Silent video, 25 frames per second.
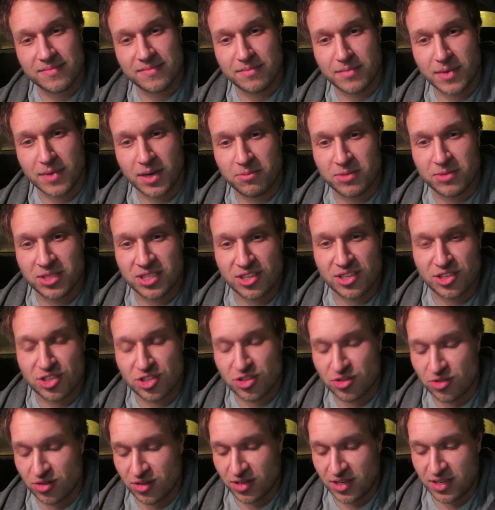mom is
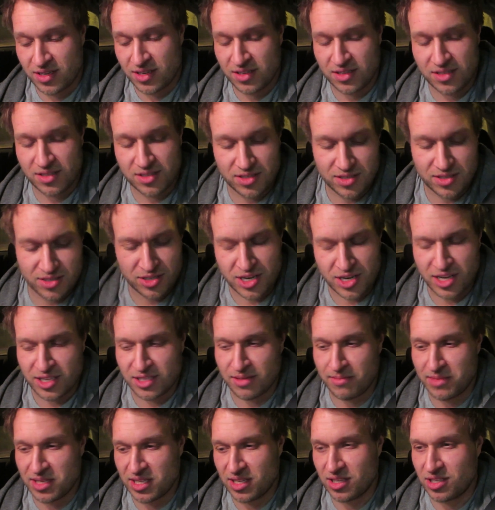destroyed. She
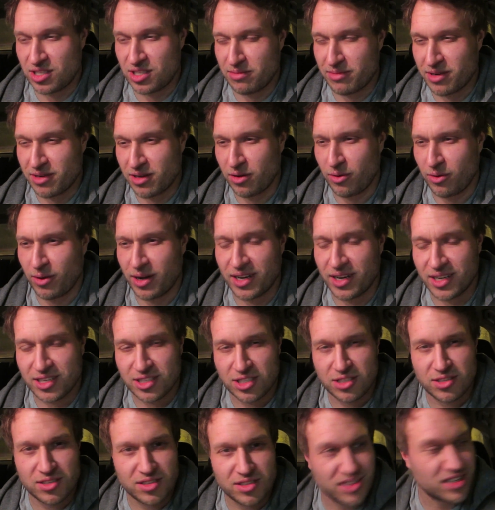hasn't been to the gym in a while
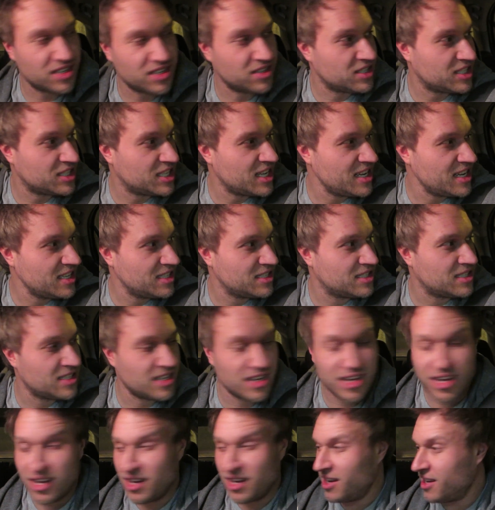because she's a little sick.
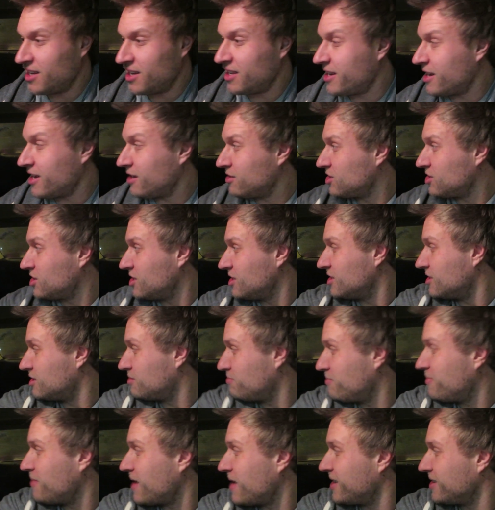now she's
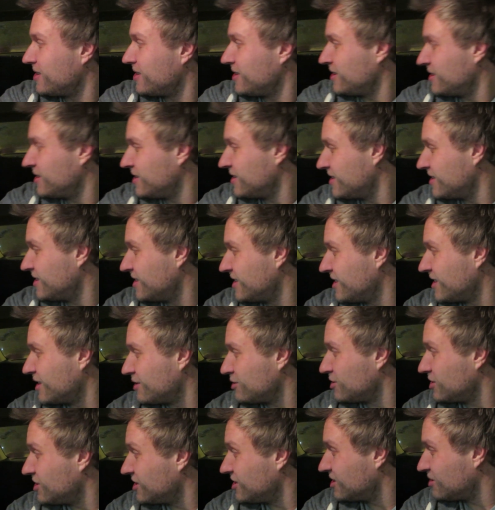better. And now
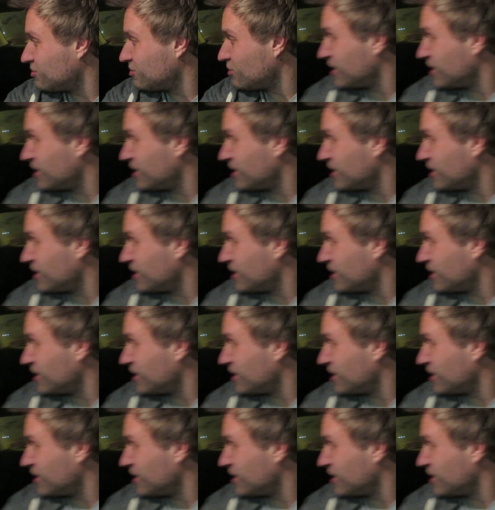she's